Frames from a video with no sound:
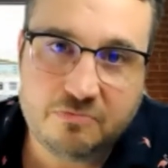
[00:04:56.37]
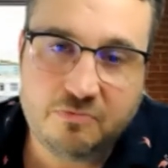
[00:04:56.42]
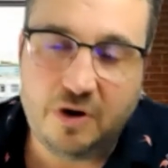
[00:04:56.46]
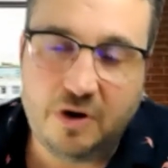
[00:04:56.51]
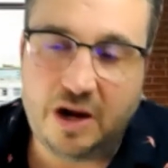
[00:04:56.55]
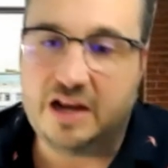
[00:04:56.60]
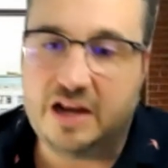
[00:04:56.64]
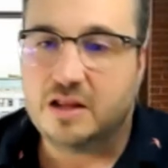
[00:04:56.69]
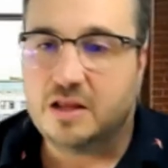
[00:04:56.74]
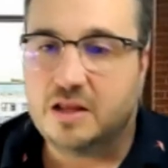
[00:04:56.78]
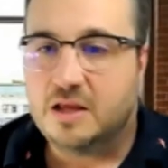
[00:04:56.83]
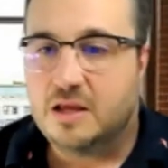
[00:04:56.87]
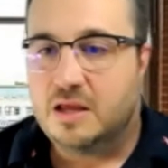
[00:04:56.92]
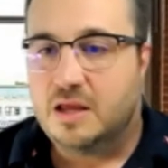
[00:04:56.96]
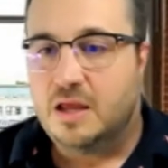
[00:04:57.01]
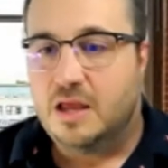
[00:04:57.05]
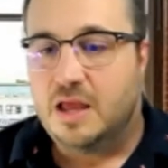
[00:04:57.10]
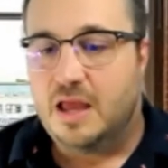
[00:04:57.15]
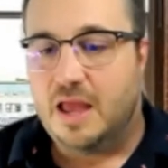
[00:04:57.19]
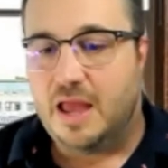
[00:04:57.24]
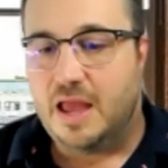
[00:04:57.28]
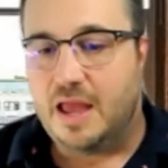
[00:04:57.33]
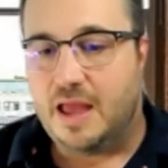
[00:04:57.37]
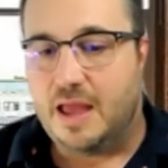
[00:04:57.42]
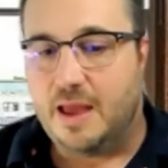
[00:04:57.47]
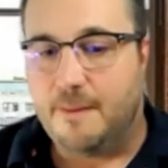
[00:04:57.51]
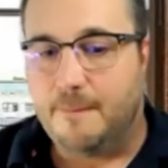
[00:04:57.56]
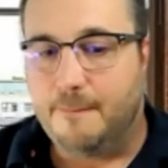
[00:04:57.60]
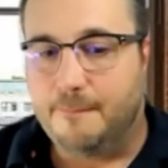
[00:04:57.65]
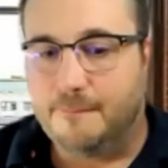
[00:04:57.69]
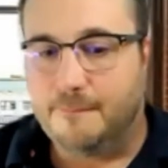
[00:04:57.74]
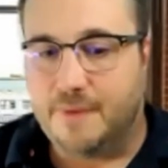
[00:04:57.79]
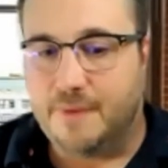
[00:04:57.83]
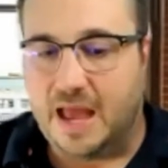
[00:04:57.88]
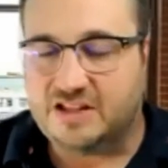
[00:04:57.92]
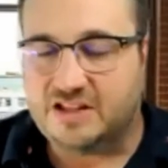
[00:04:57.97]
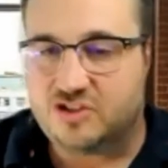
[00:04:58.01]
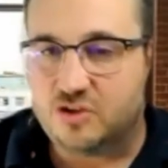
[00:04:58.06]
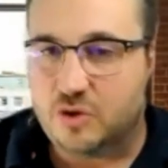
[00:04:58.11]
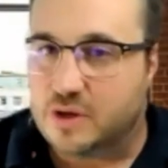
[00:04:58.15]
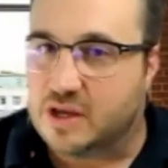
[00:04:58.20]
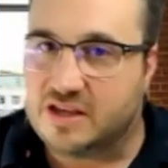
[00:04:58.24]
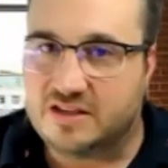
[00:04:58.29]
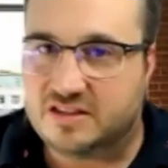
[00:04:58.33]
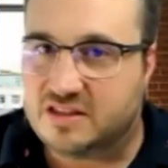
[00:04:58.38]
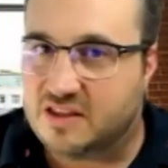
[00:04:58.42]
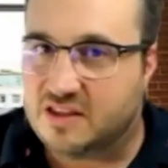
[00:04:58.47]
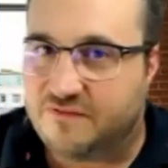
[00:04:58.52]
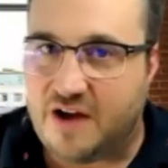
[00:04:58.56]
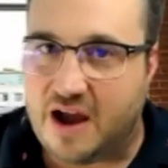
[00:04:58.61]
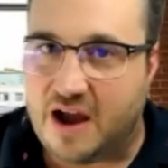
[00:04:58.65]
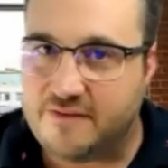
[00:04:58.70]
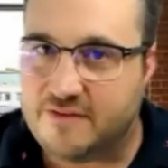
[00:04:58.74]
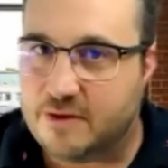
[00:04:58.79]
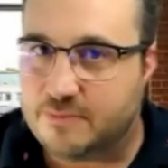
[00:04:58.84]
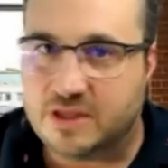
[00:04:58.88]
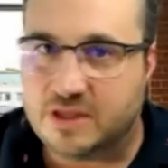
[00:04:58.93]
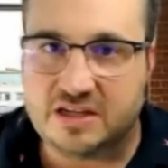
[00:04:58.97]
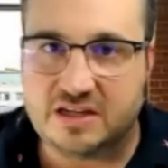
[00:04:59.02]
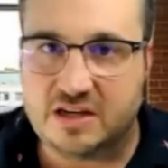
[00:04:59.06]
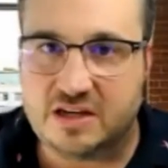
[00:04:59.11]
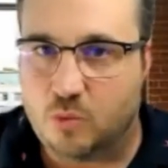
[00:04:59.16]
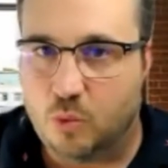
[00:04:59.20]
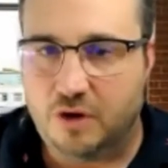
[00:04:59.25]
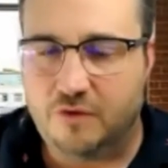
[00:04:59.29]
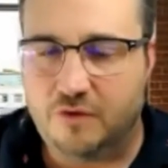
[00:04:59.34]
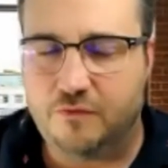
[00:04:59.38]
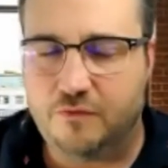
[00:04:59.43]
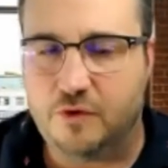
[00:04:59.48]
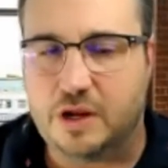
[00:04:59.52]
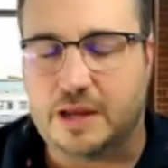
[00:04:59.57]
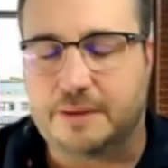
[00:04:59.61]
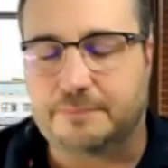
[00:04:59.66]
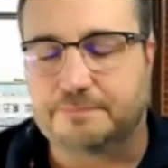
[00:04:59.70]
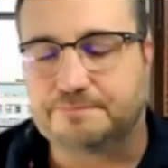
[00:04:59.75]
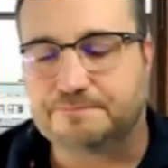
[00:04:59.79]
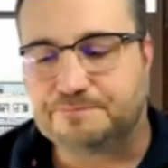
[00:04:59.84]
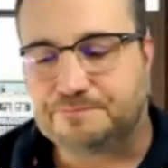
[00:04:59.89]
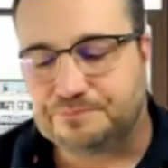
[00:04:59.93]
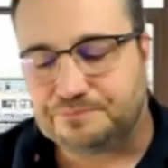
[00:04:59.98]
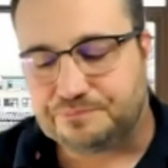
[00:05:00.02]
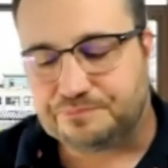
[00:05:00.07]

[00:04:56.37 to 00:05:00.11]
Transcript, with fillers: Right. And so his, the 5 a.m. thing didn't work for him.